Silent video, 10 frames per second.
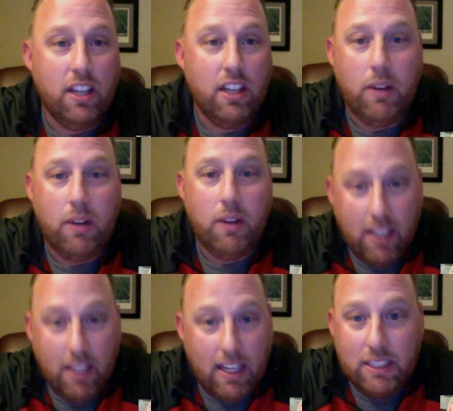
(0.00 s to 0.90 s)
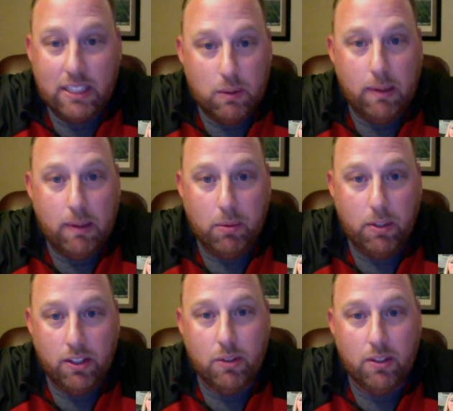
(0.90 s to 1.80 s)
You have a connection with people when
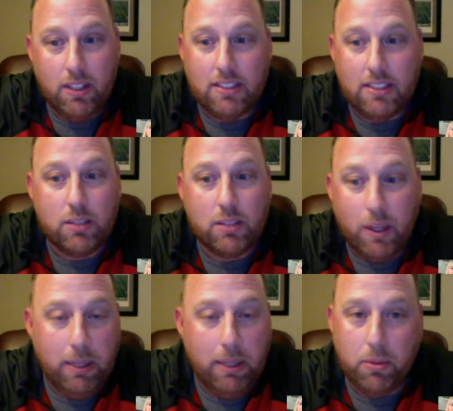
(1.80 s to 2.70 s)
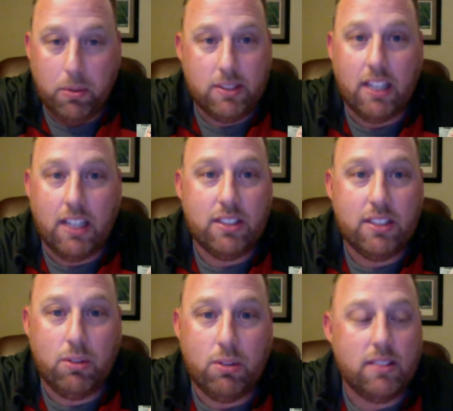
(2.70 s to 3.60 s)
you're doing this. It's real people. It's not just
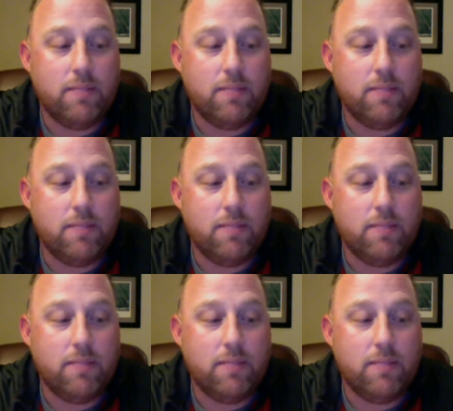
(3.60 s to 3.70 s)
words.